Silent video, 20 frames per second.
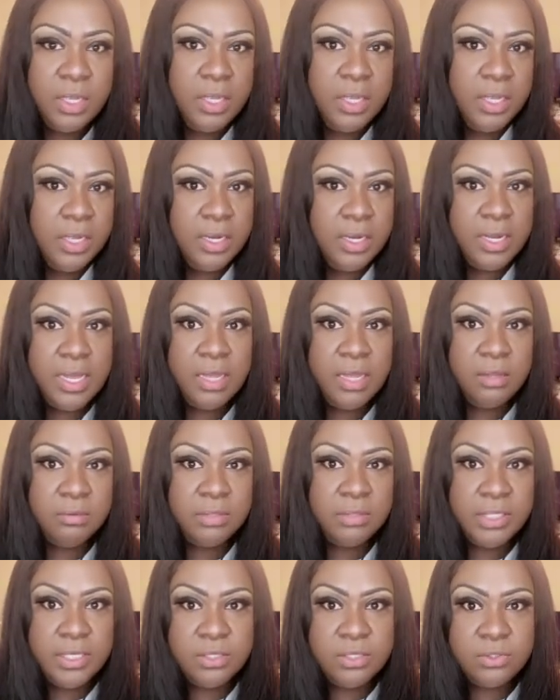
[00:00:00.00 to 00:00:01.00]
and how
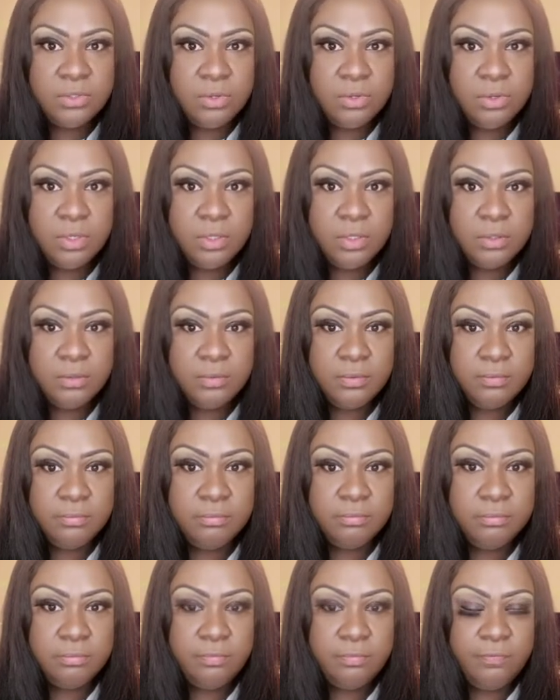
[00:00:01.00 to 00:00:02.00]
things are
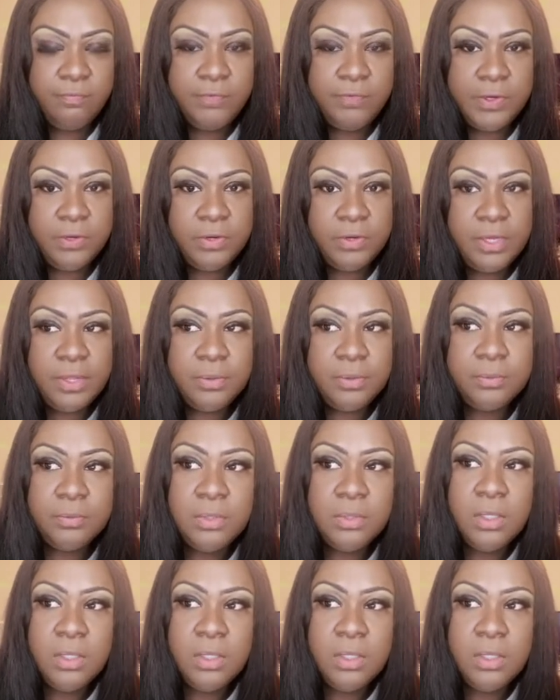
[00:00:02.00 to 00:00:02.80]
figured out.